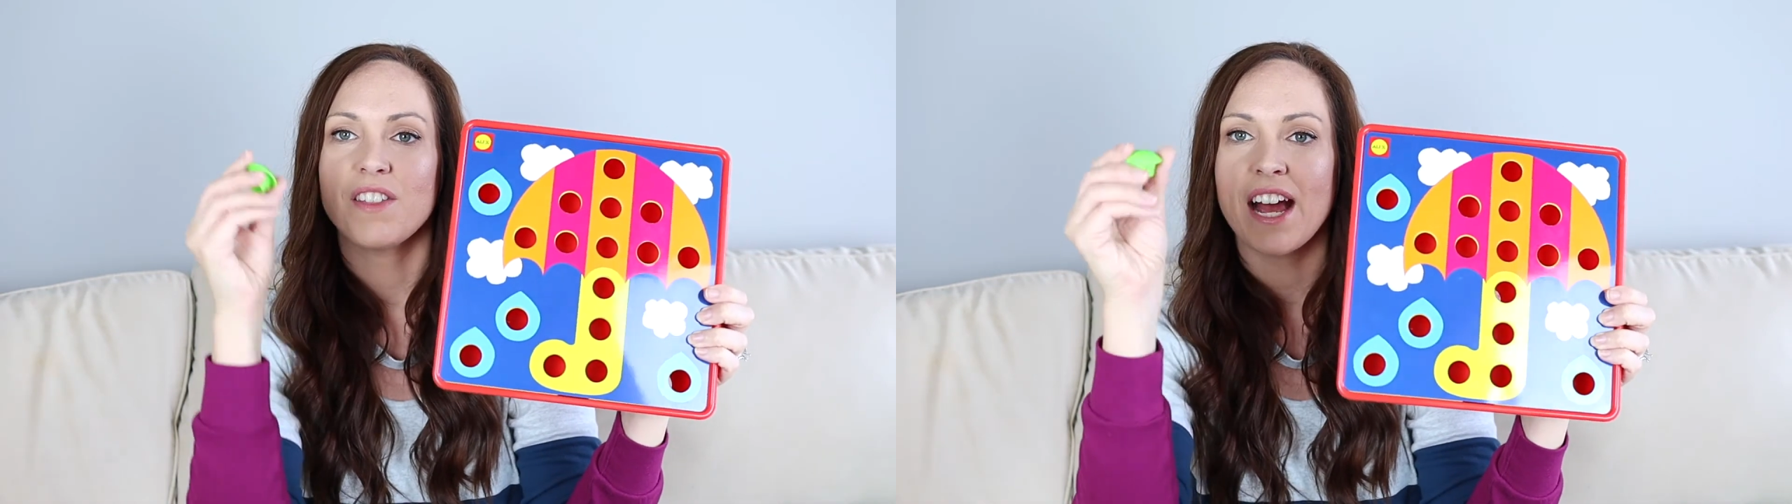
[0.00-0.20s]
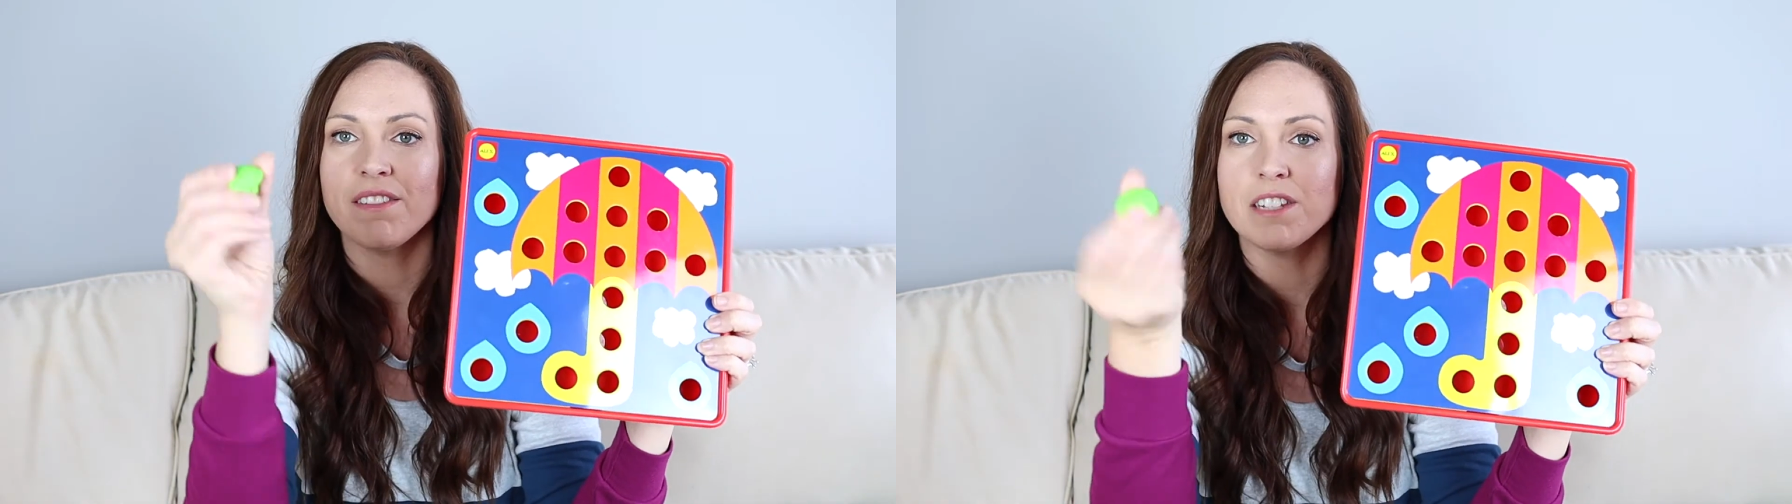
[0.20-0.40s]

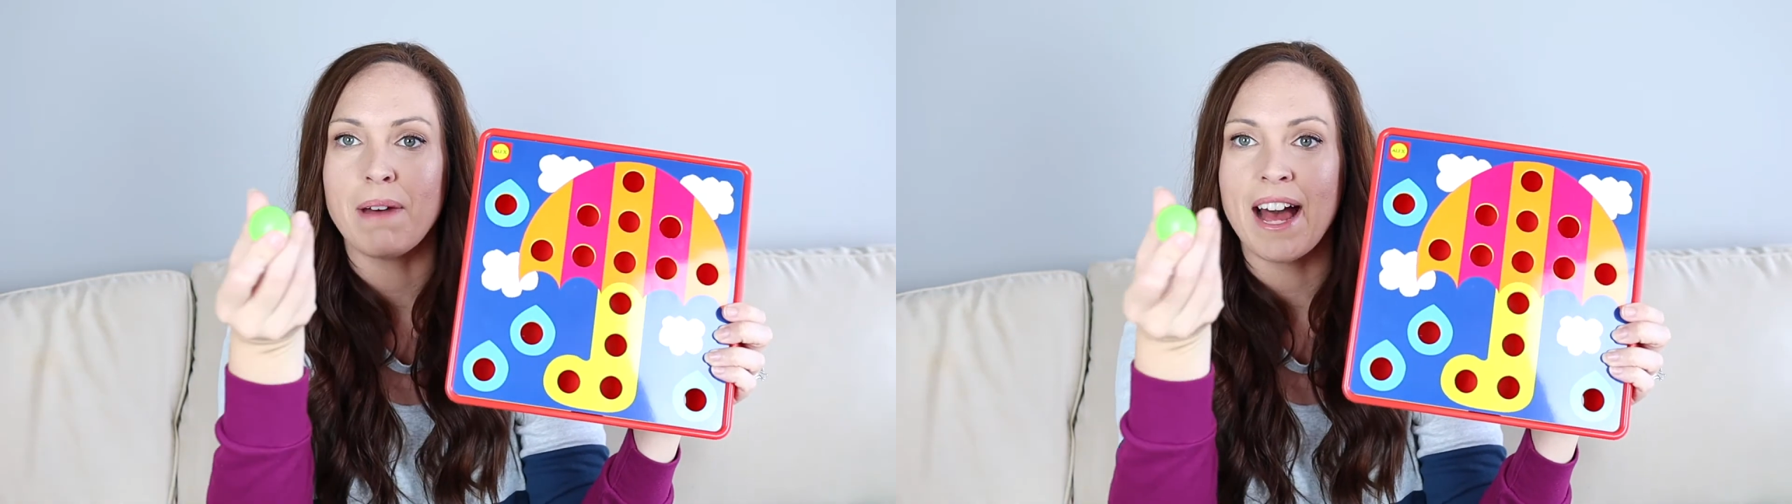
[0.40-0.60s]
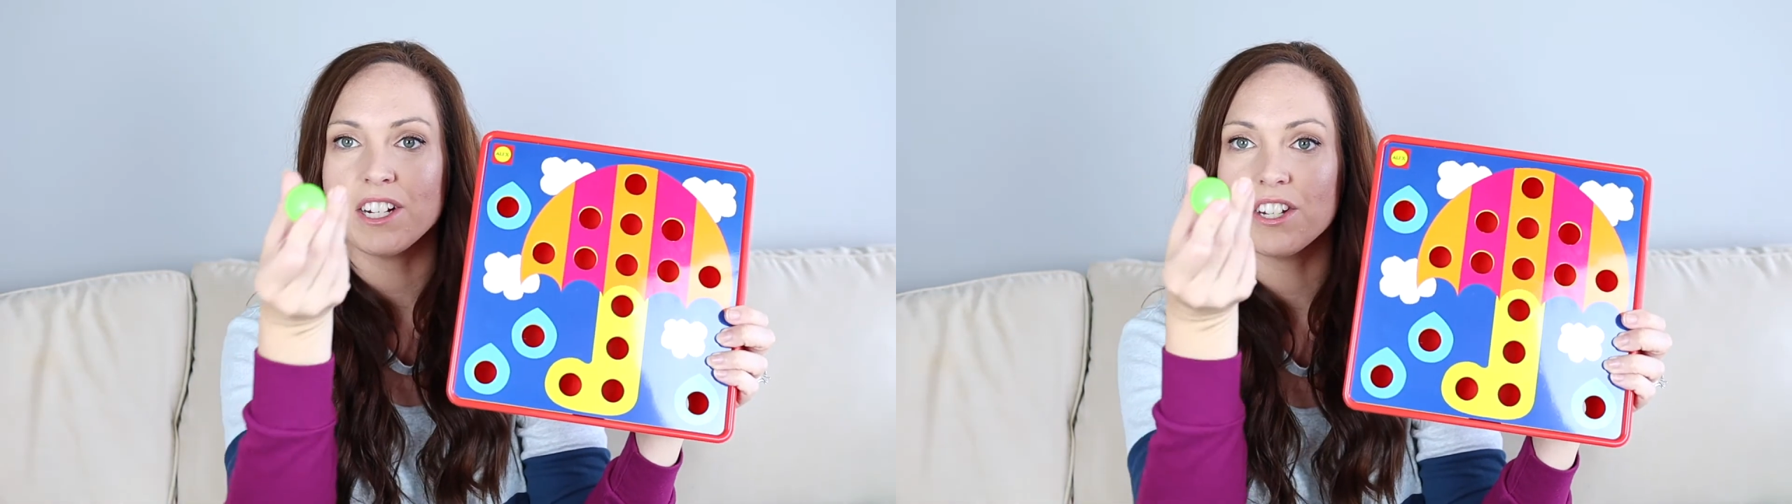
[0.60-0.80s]
they have to
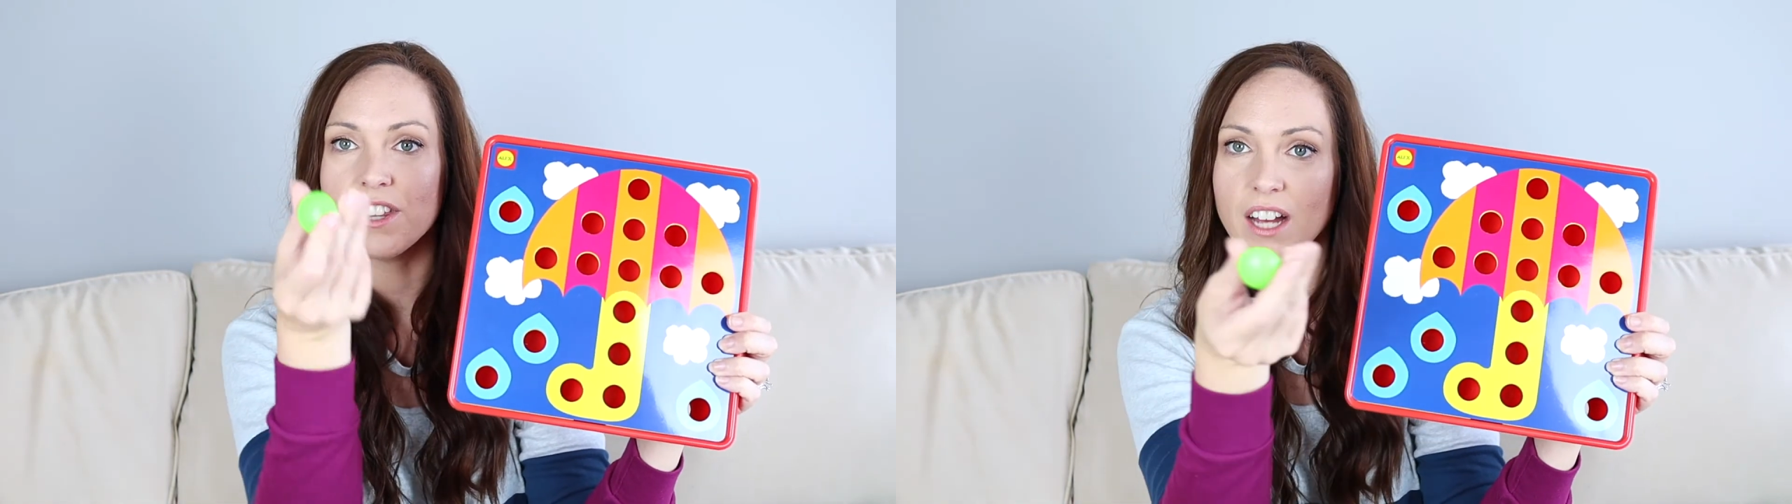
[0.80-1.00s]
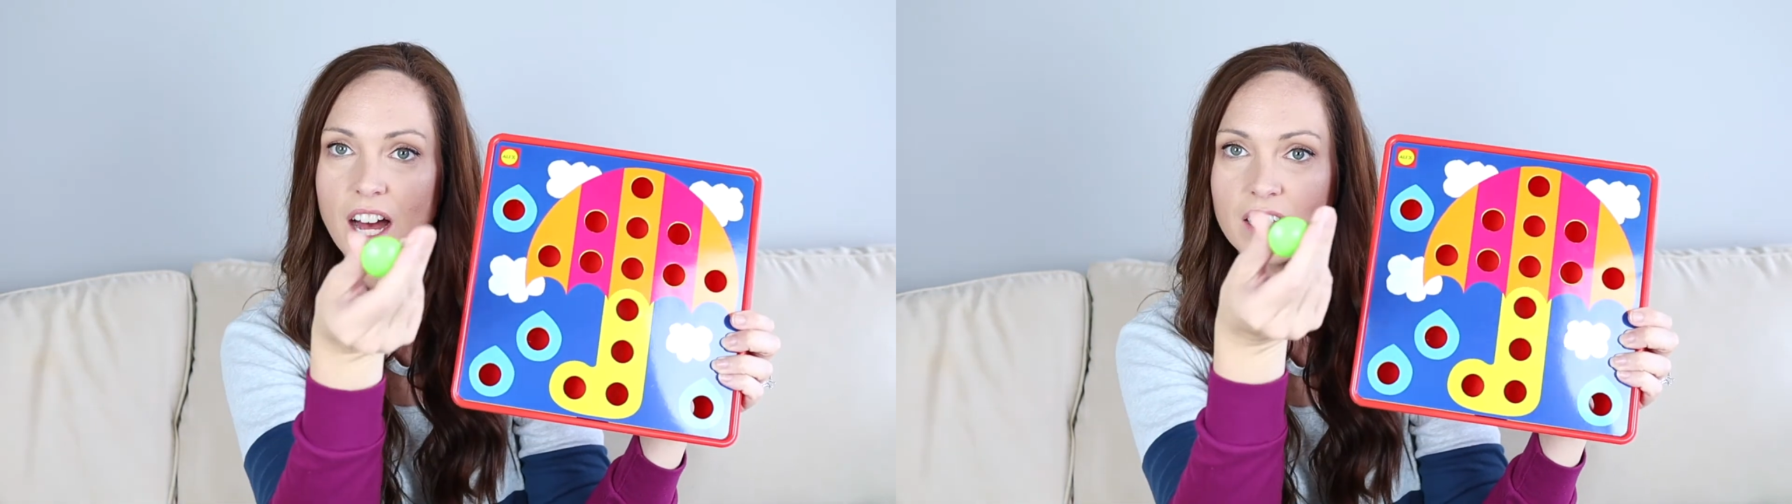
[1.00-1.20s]
match the
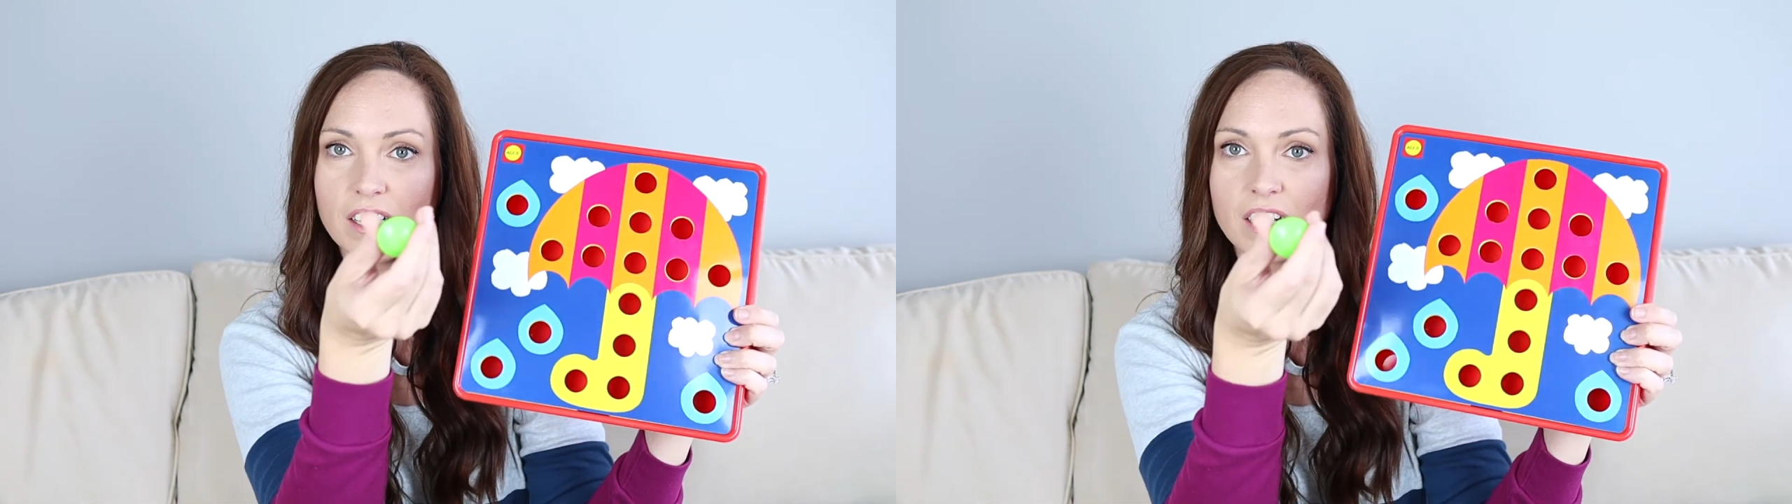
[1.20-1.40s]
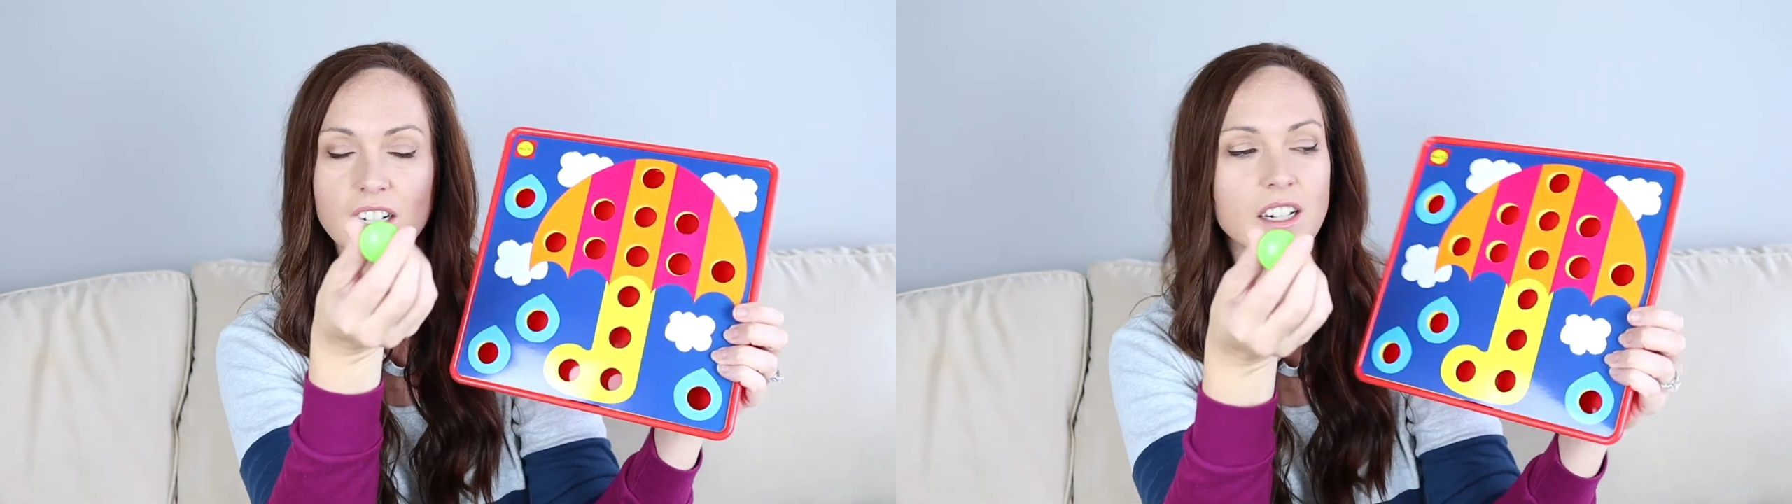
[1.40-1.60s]

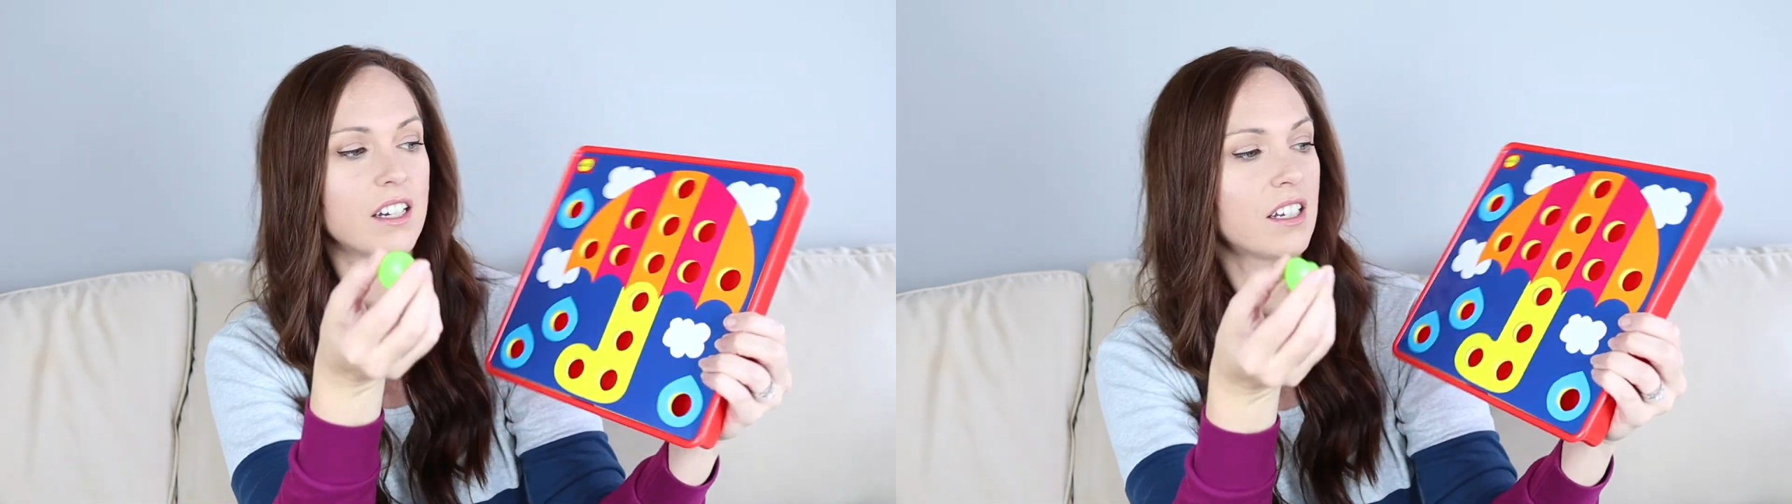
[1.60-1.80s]
color.